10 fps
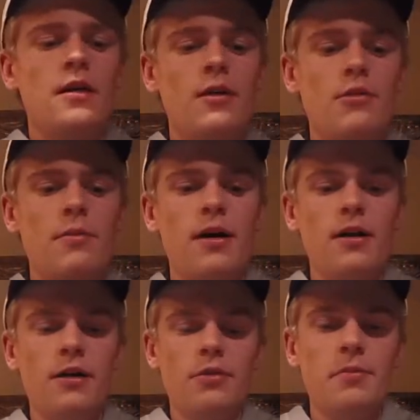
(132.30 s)

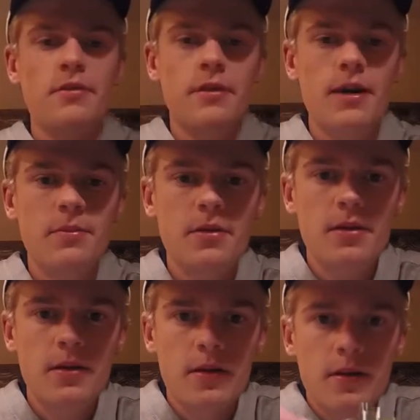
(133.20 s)
Rapala Rip and Wrap
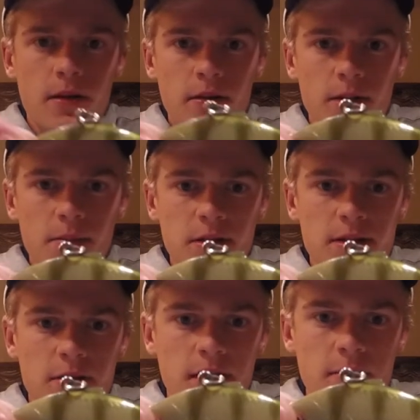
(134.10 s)

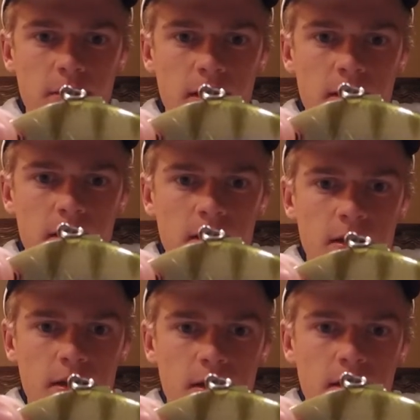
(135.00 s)
lipless crankbait.
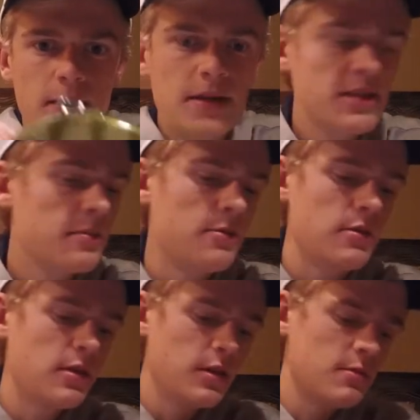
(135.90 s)
These can be
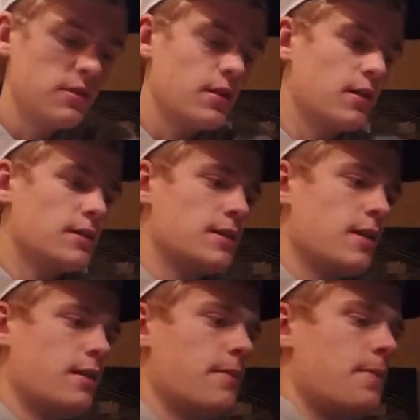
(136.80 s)
really good because
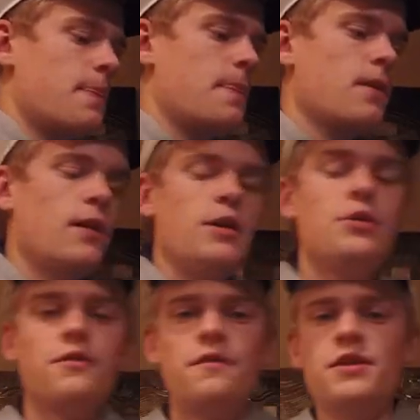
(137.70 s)

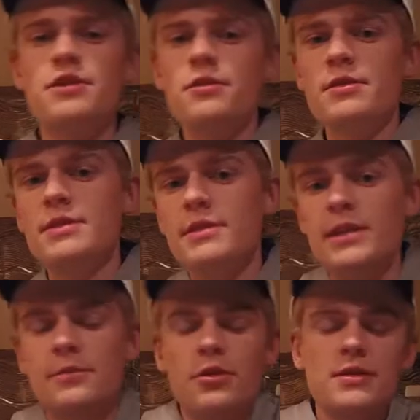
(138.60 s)
you can fish those
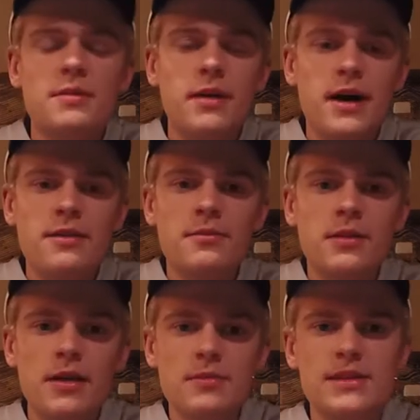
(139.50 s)
deep towards the
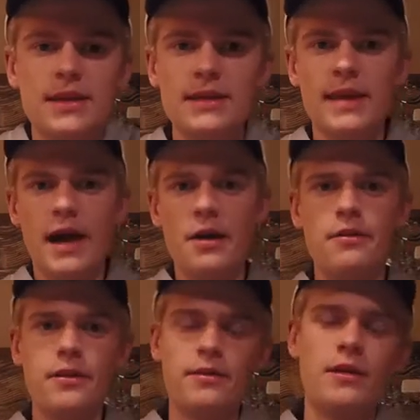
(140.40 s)
bottom, let them sink
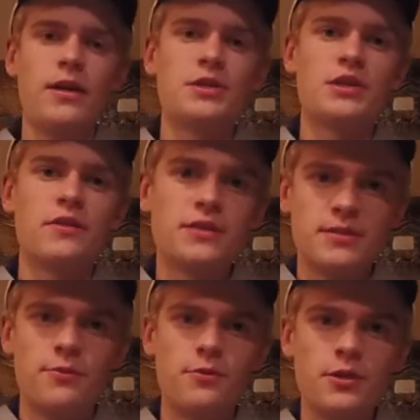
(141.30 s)
down, and then just give it
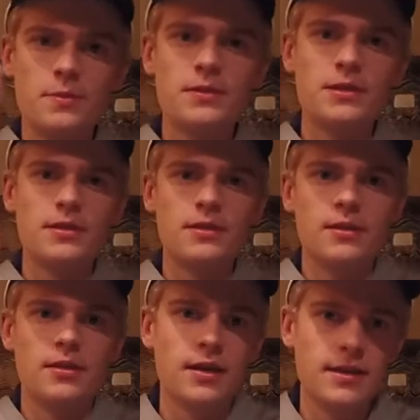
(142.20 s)
some rips.
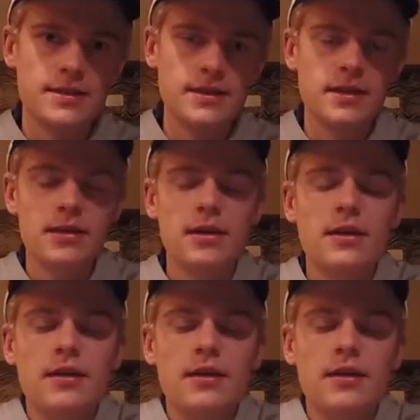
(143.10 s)
Let it sink.